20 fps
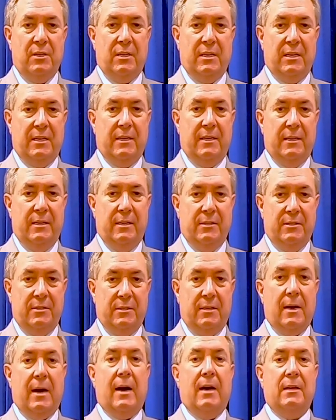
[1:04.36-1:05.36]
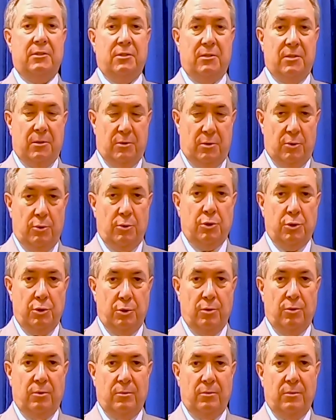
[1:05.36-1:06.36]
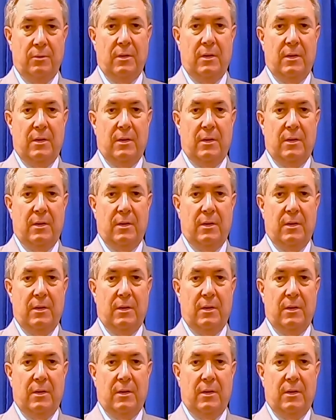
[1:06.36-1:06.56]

is constitutional.